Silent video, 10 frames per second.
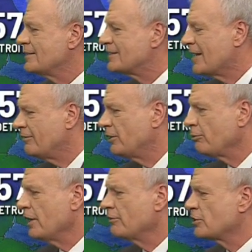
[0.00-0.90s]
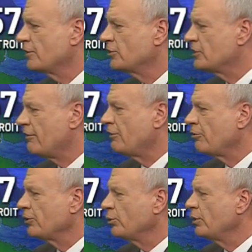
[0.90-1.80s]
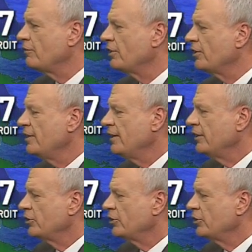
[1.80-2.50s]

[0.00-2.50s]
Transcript: 73 Evansville, 74 Louisville,